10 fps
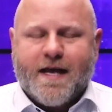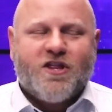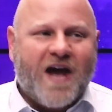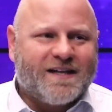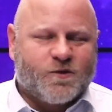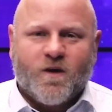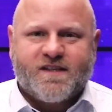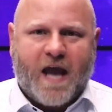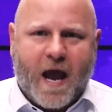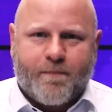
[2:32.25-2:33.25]
That's
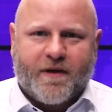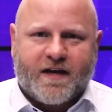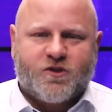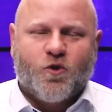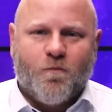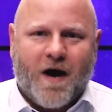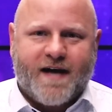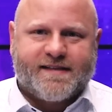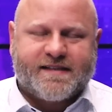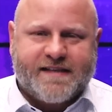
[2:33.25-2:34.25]
what's happening to
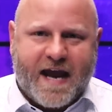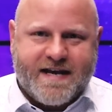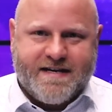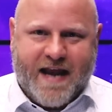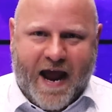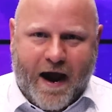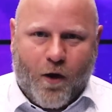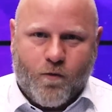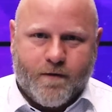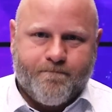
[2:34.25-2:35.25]
my state now.